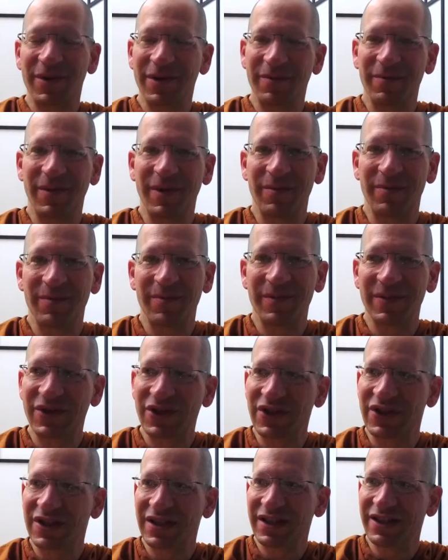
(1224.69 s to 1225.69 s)
But
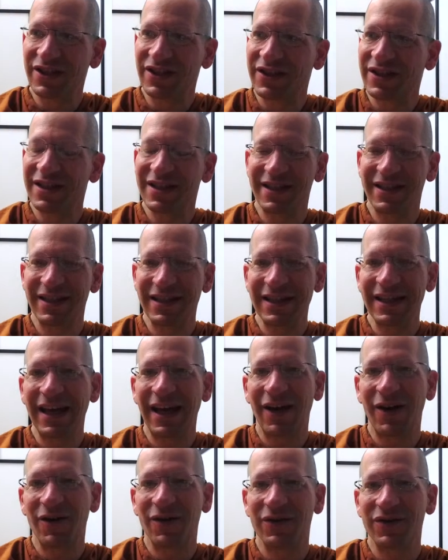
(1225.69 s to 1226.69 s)
just to see
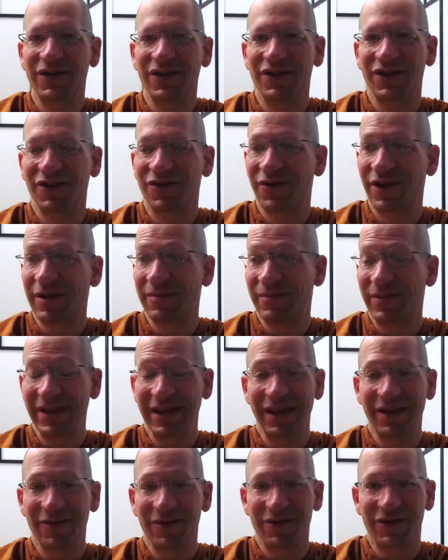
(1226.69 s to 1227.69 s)
how such a great
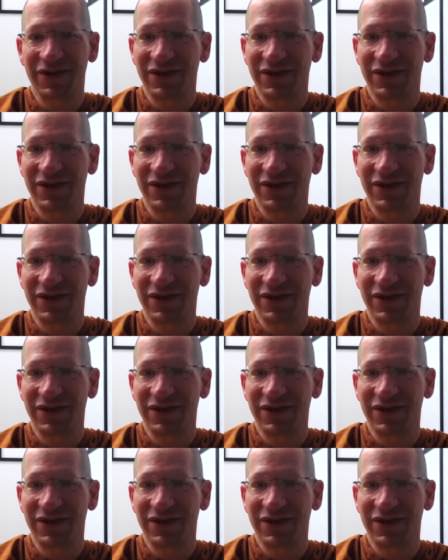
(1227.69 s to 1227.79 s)
being was